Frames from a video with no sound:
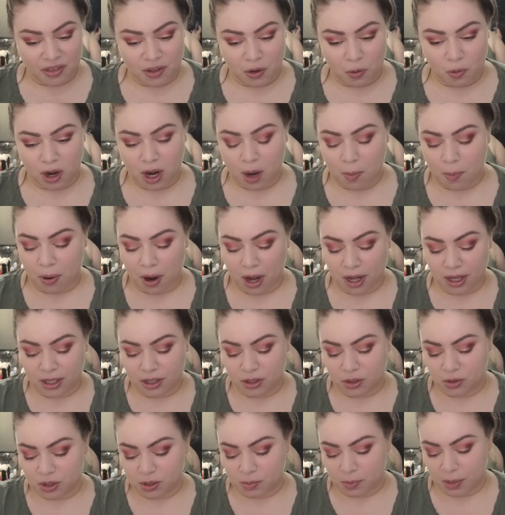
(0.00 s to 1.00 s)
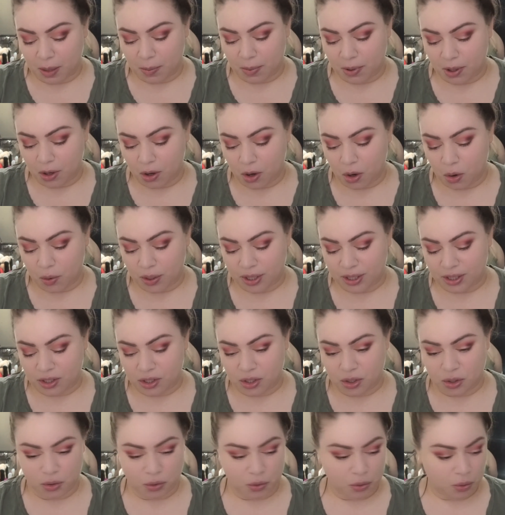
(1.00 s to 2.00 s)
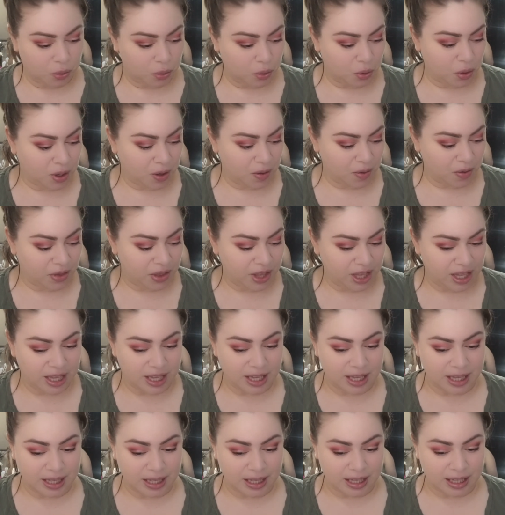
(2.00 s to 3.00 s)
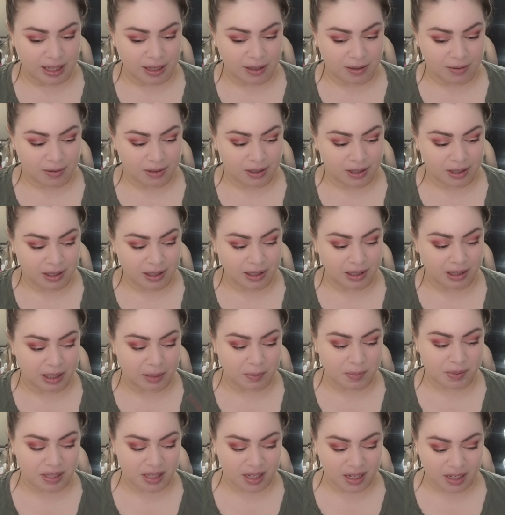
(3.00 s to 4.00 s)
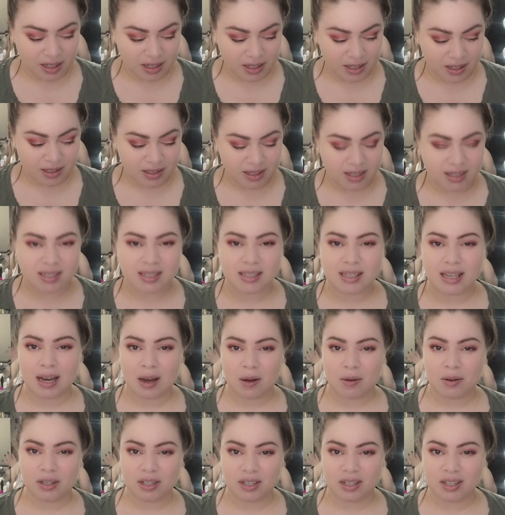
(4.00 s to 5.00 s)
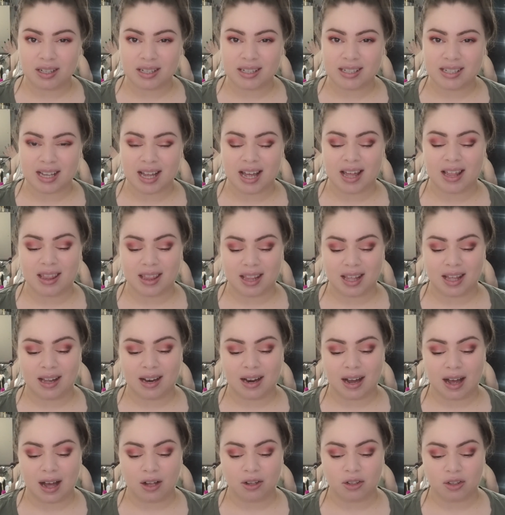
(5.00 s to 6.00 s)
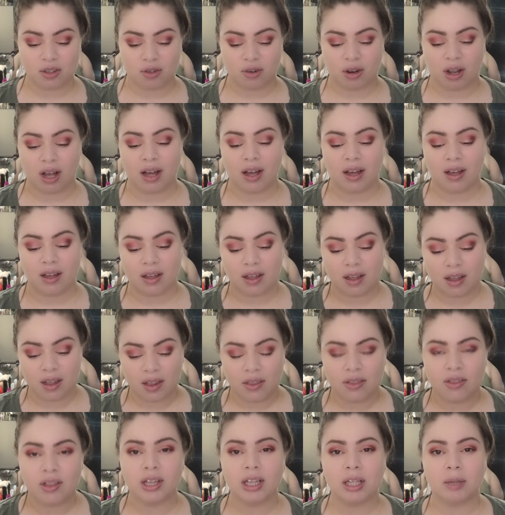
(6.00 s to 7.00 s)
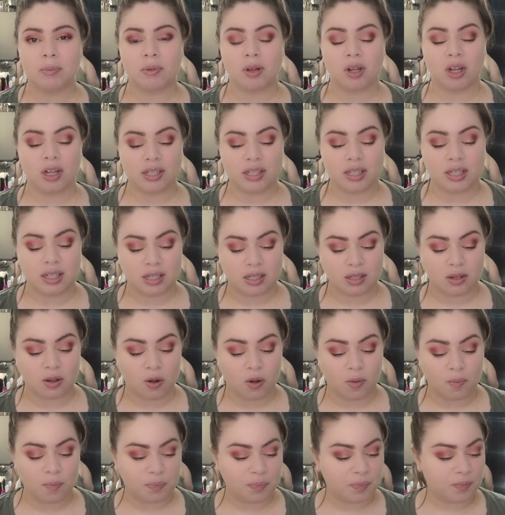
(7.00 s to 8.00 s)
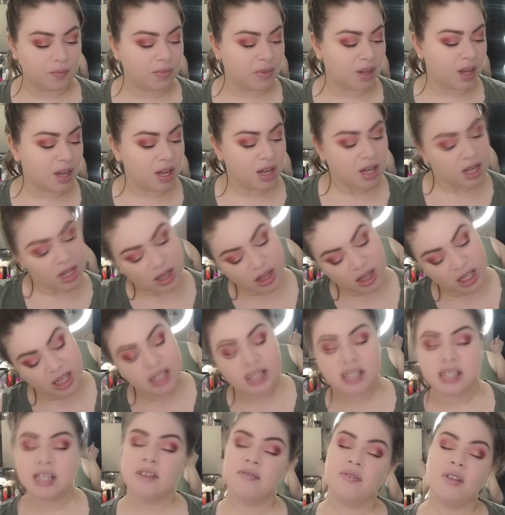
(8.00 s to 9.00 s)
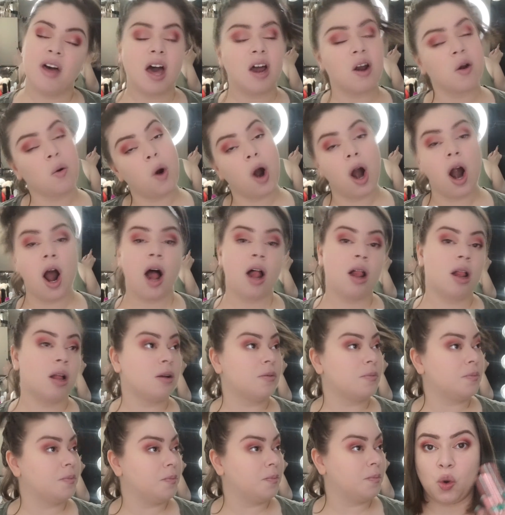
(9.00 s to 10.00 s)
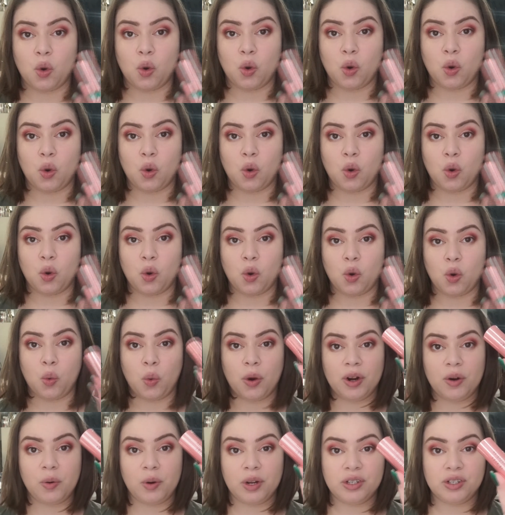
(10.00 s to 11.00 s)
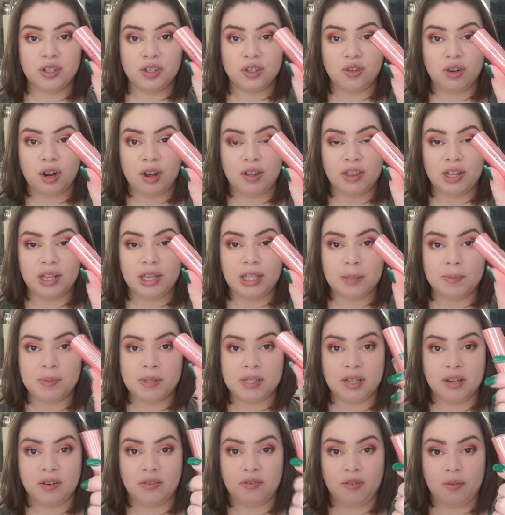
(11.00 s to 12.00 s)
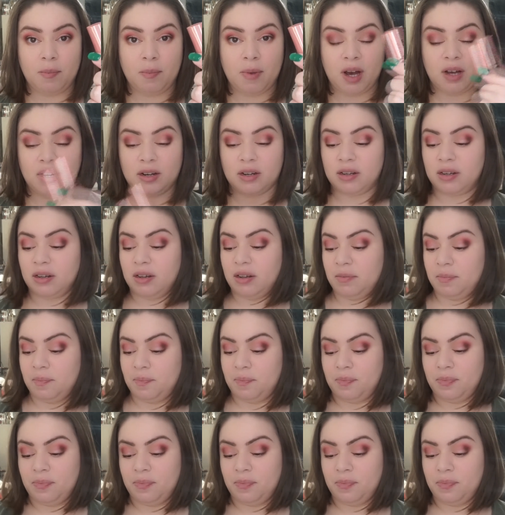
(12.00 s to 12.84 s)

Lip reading: what I'll probably do is maybe go into the lipstick to see how it looks, and then I'll try the lip glosses. So let's give that a whirl. Okay, so we're going to try on the lipstick from Monica.